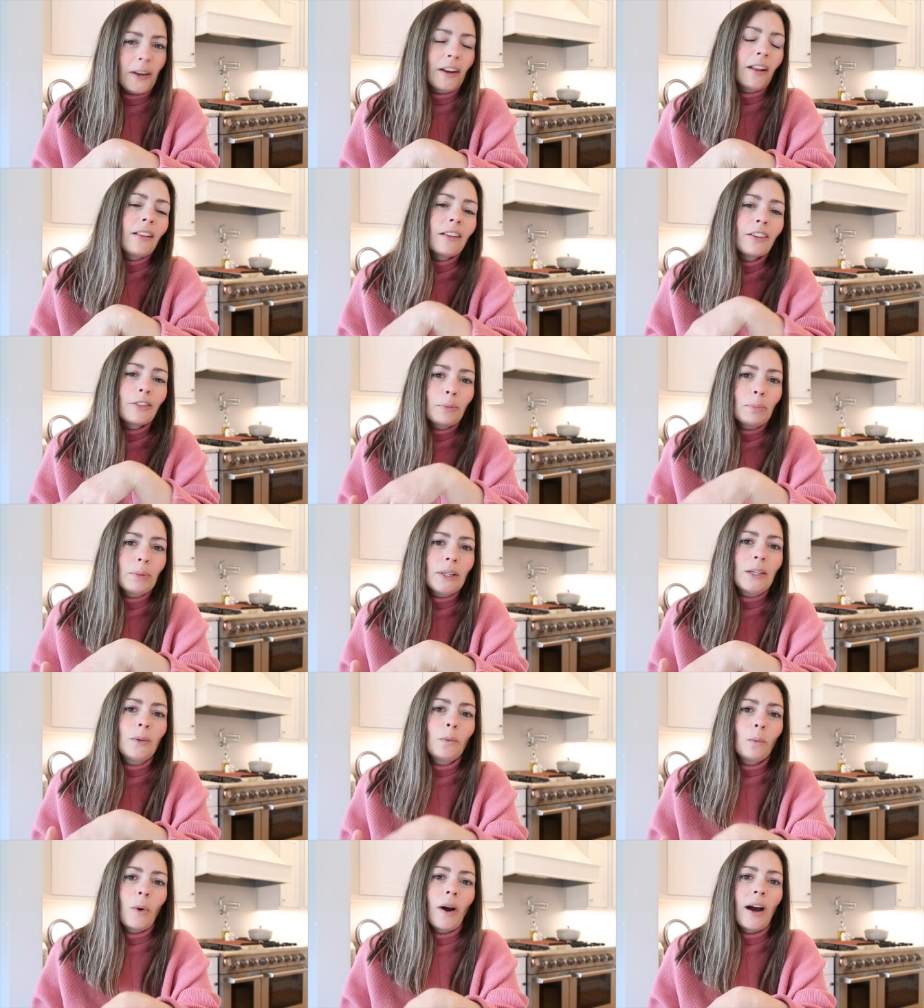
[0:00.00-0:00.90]
And I'll
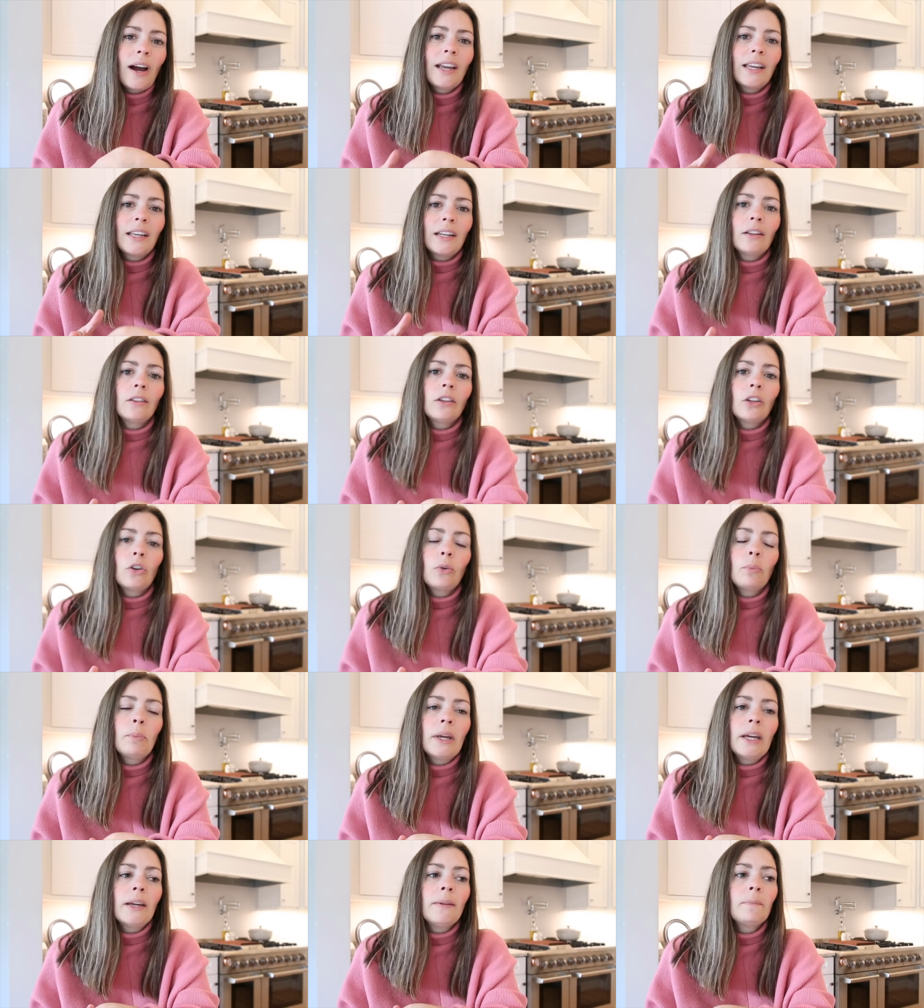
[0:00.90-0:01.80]
explain why in a little
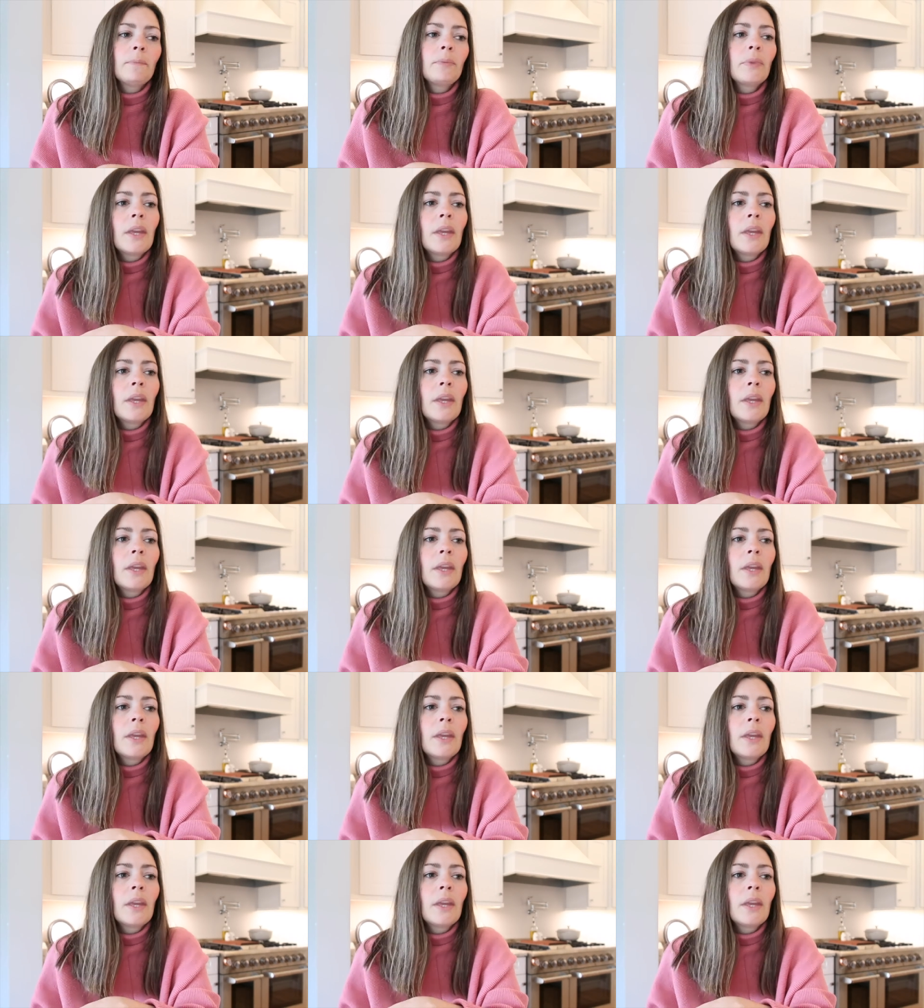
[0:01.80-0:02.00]
bit,